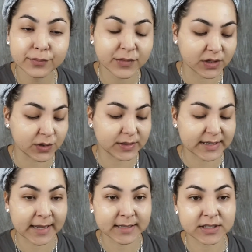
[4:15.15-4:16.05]
they do
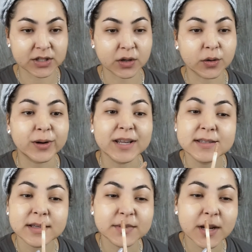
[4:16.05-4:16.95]
tend to crease
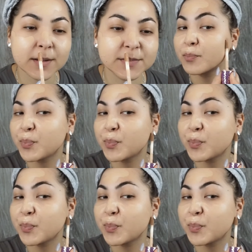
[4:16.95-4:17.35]
sometimes.